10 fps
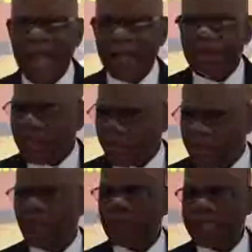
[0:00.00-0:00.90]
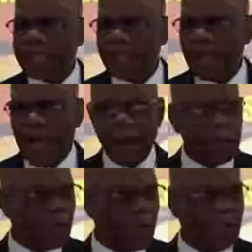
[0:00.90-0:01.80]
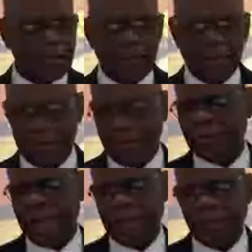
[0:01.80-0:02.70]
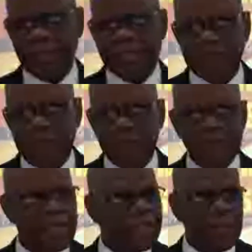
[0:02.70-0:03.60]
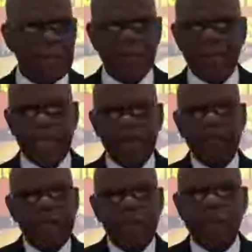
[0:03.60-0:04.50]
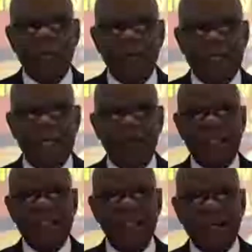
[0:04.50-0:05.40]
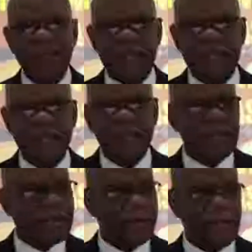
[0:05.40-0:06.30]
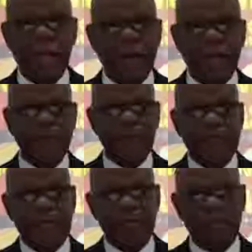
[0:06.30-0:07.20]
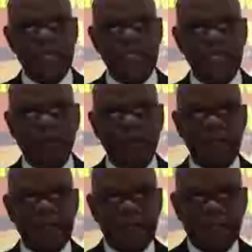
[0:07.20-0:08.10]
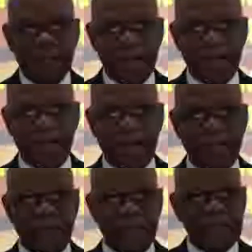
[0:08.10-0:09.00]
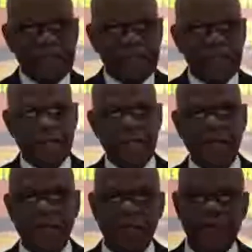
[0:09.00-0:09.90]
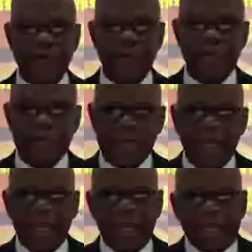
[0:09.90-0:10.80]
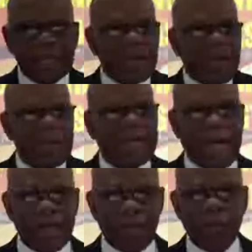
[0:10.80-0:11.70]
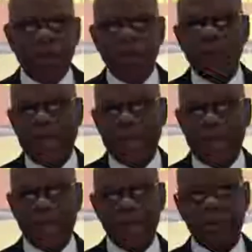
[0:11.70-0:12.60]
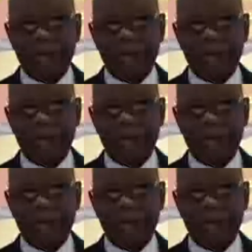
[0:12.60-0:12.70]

And don't you notice how the world, oh my goodness, people, even people who are not in Christian countries, they're celebrating all of these feasts out there because it has become a kind of a worldwide thing.